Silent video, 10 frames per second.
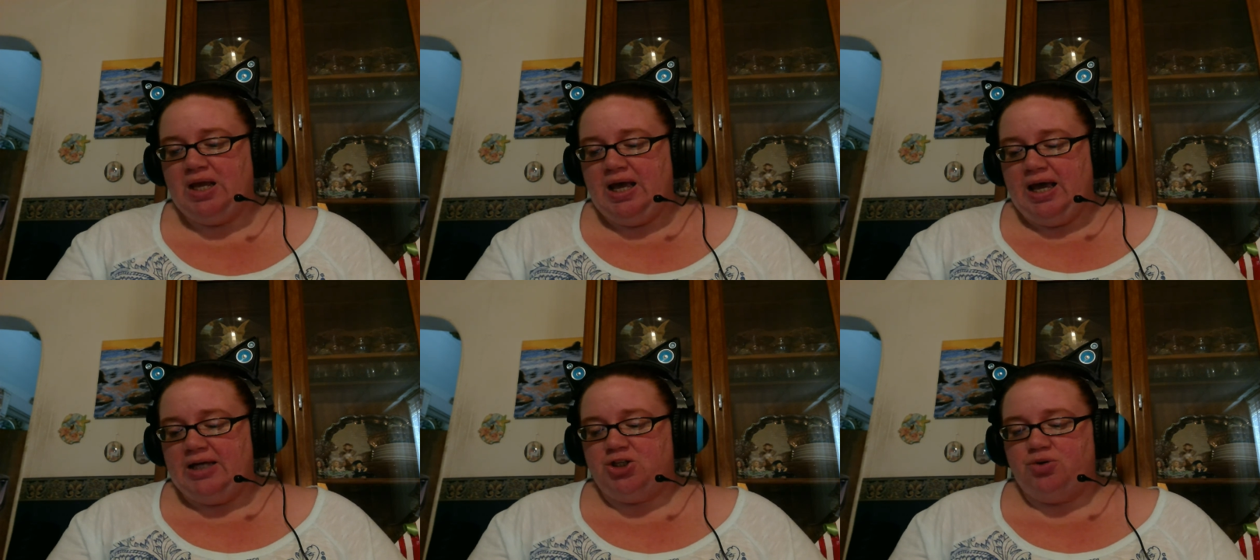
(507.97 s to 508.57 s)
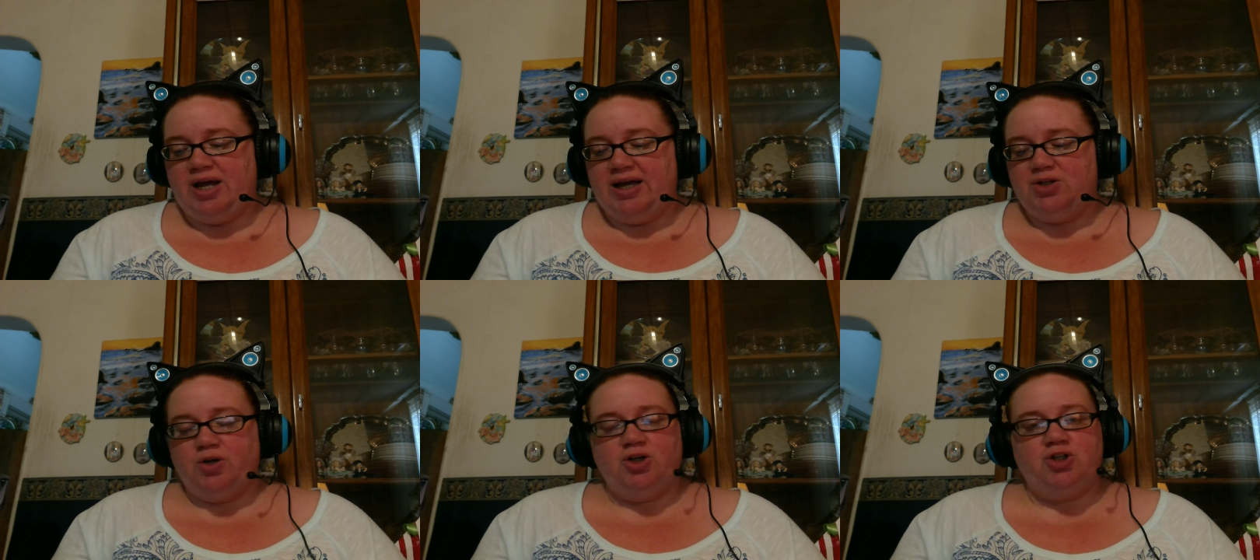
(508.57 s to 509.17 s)
And so next
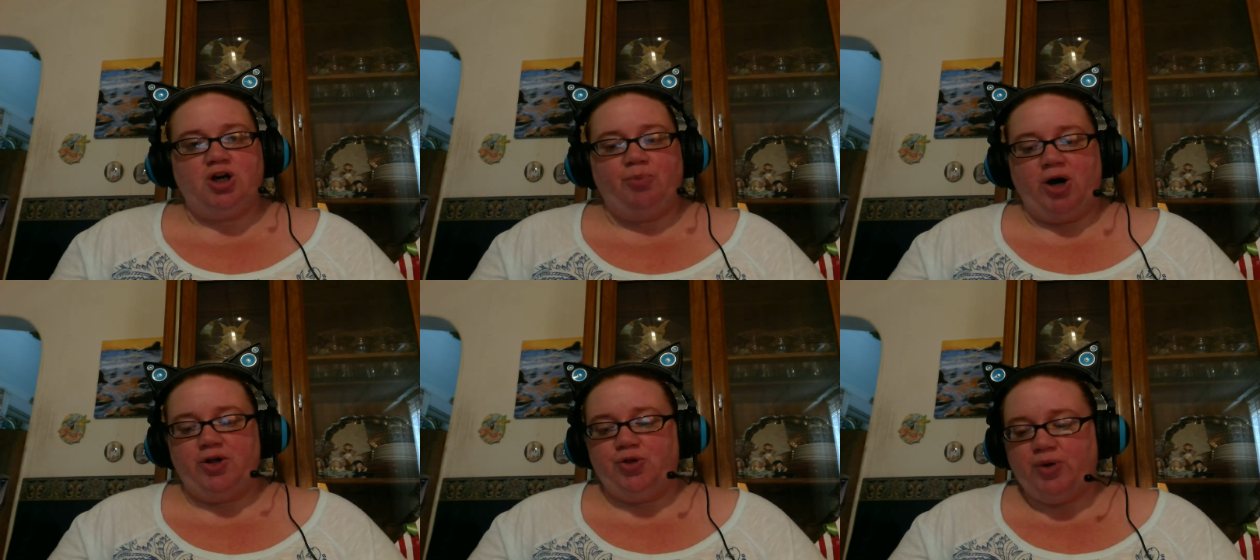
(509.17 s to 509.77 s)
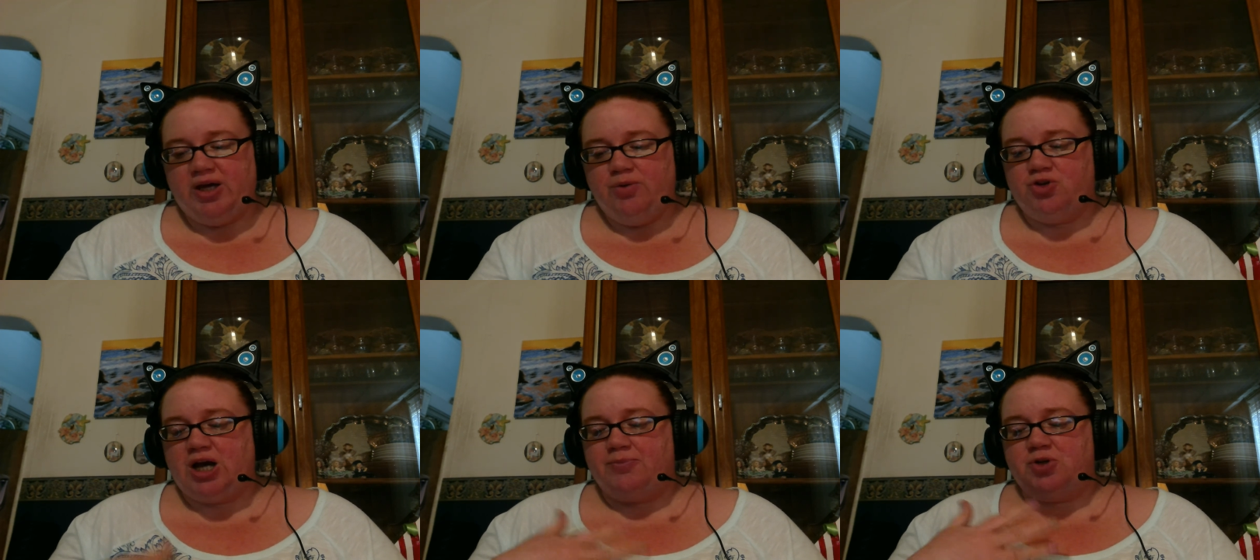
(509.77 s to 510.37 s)
we're going to start part 3 with
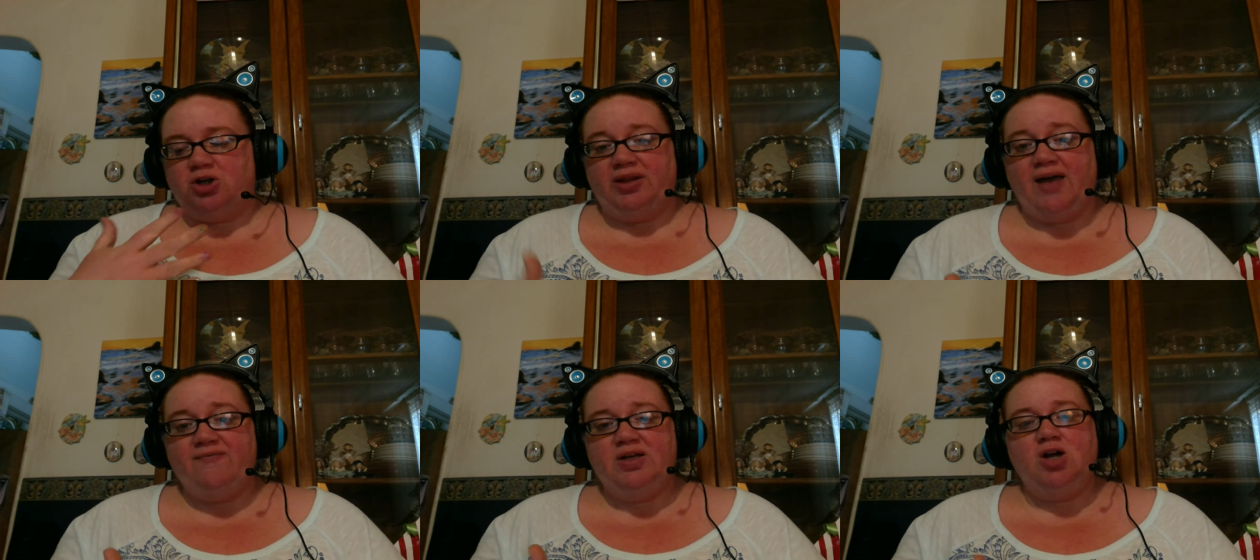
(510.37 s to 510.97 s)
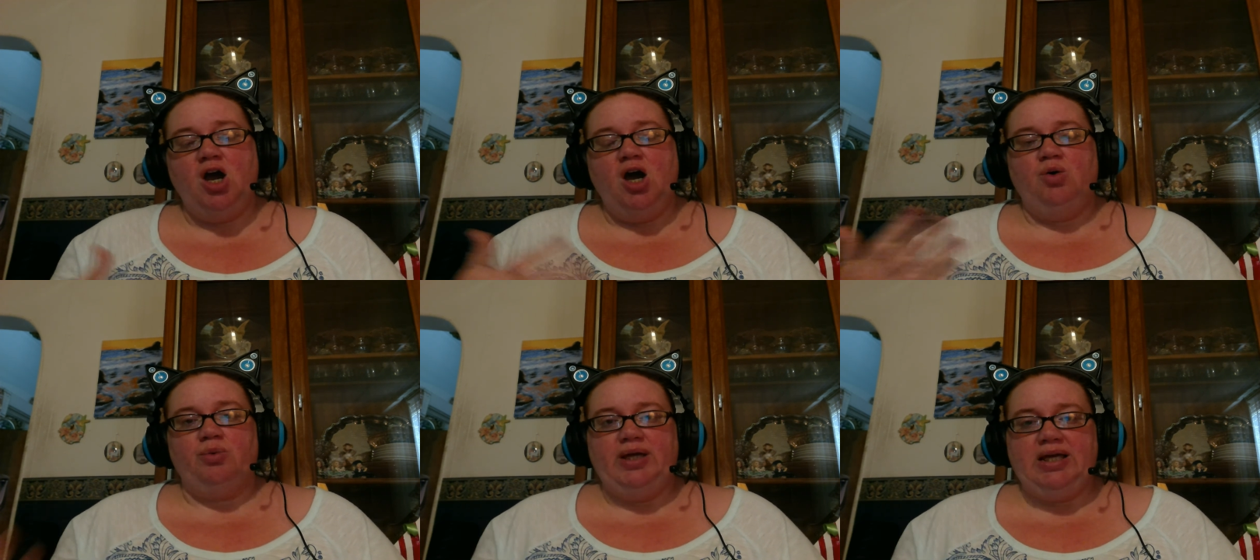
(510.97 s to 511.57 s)
chapter 11,
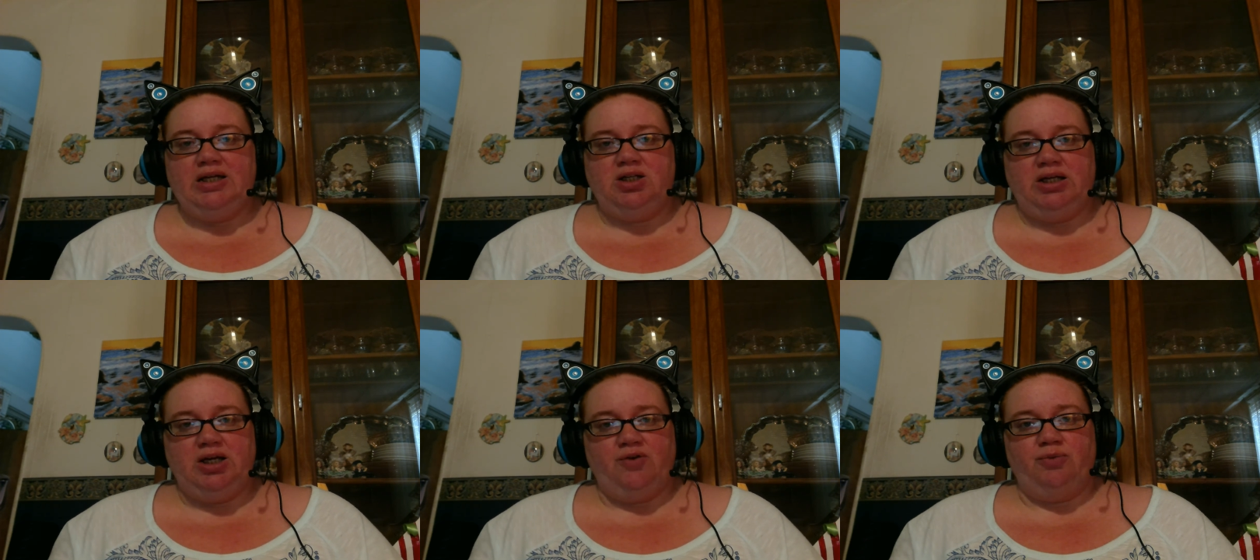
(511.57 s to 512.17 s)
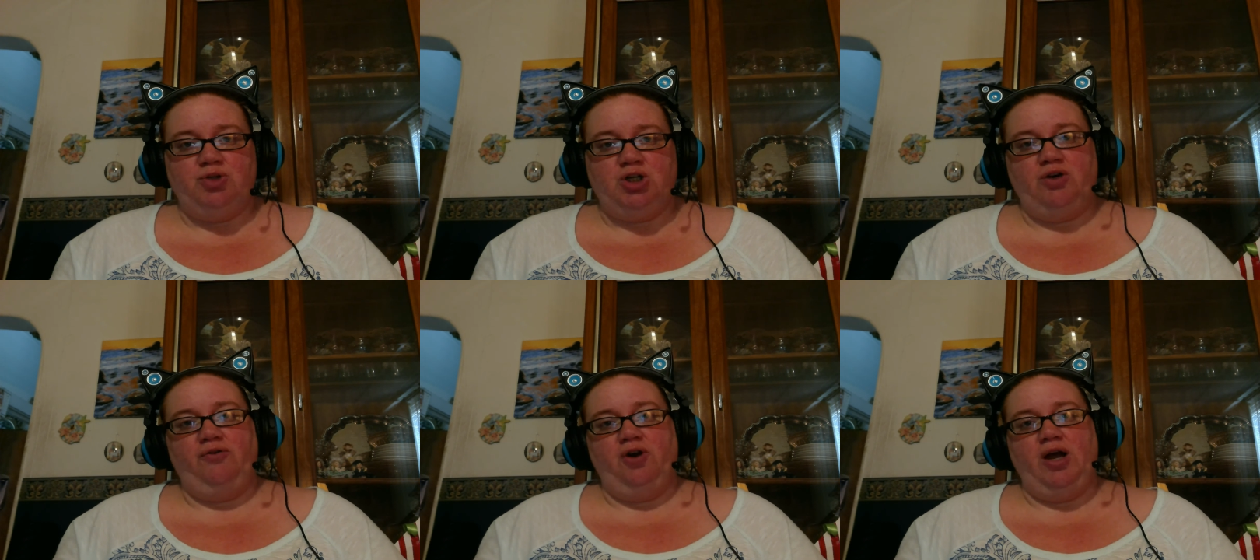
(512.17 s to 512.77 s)
where we get to hear from
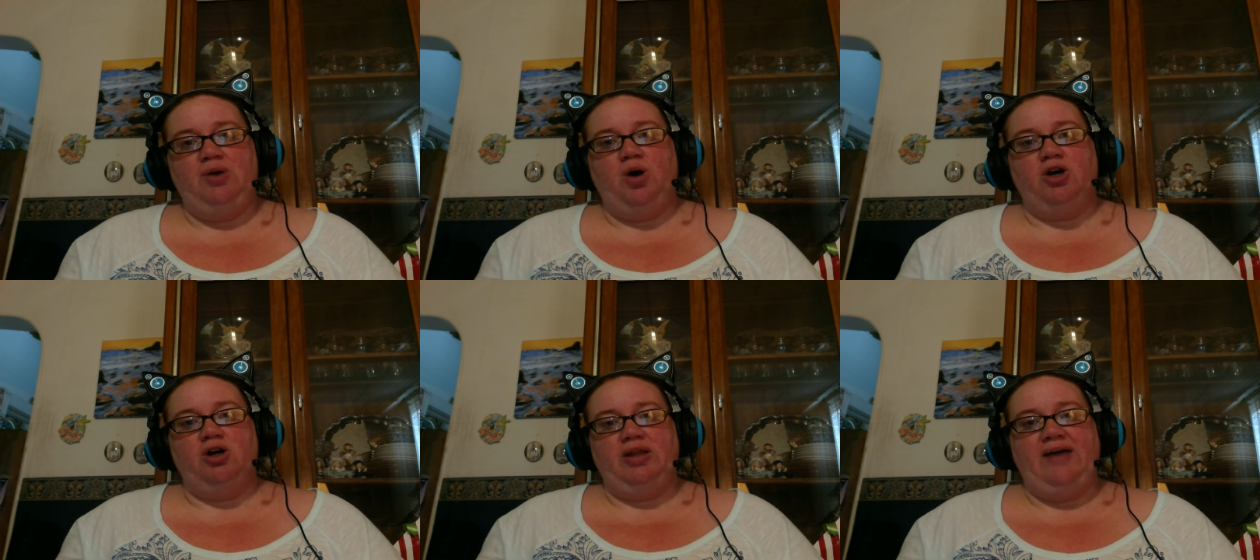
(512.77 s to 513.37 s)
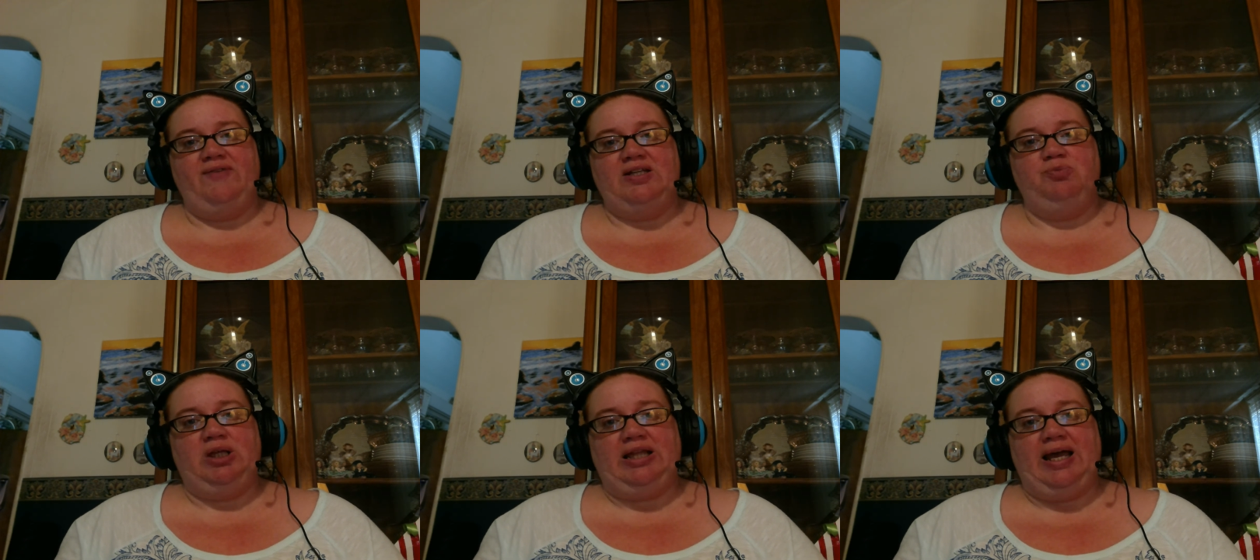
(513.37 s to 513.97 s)
Jennifer and what her life has
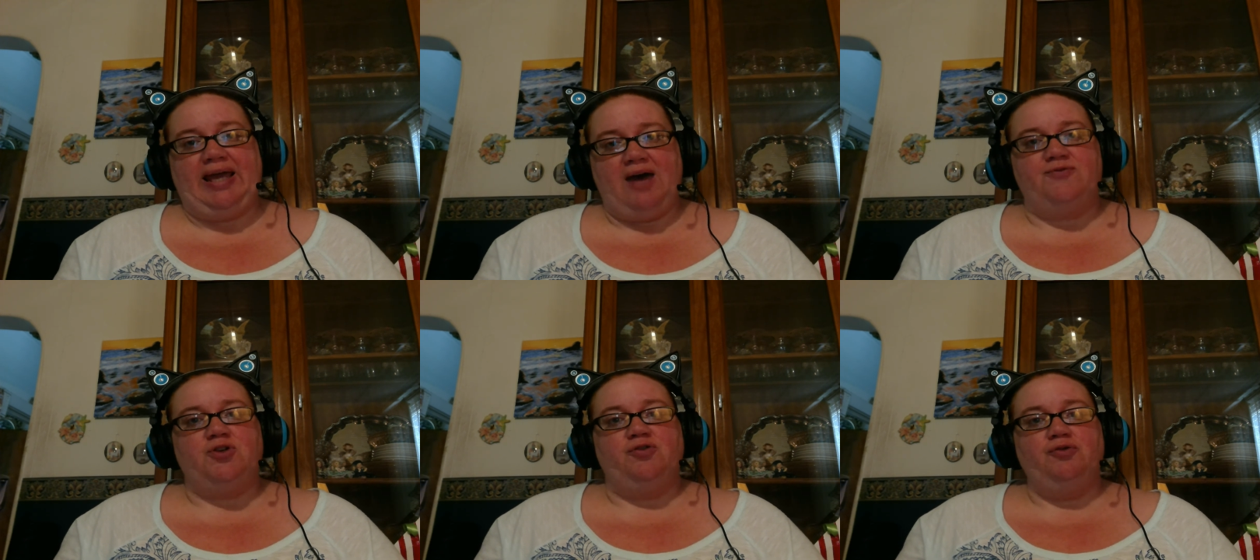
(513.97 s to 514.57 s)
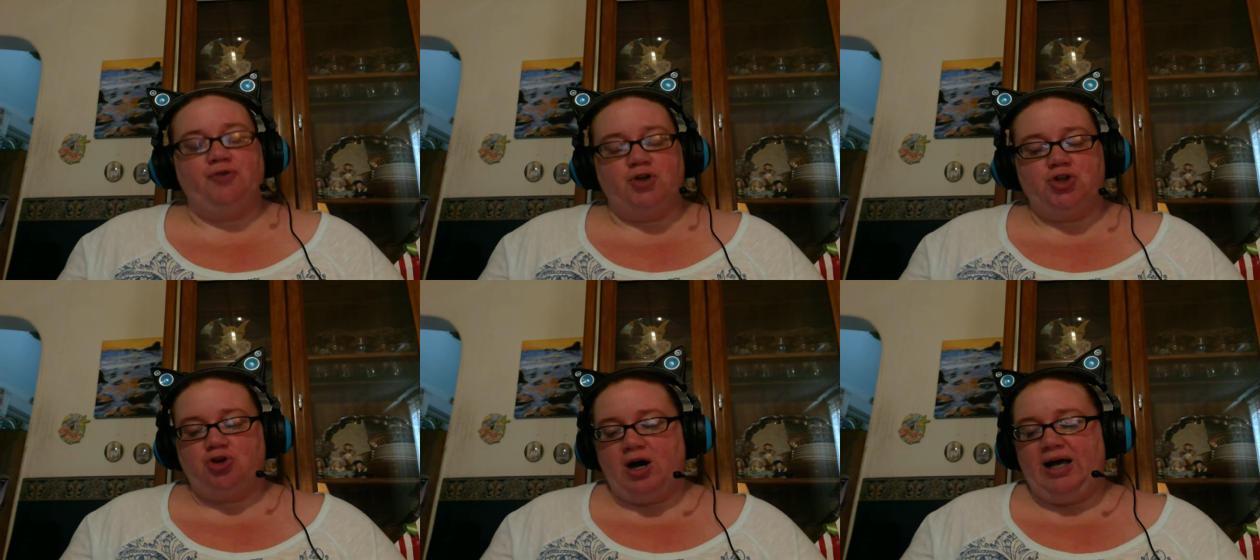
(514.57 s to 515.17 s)
been like after the first
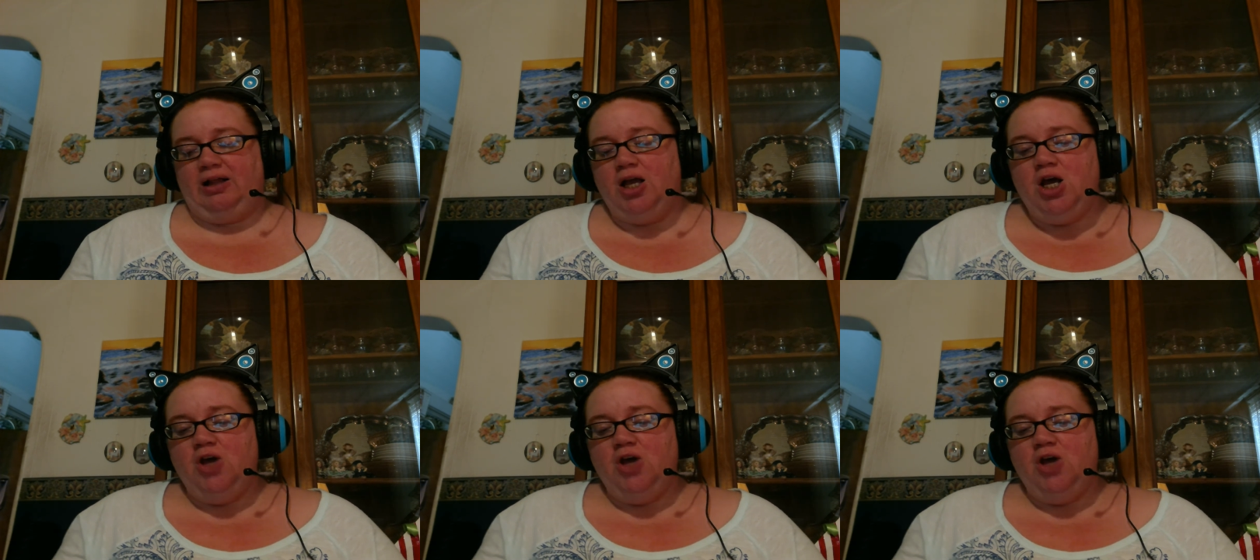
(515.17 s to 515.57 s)
trial.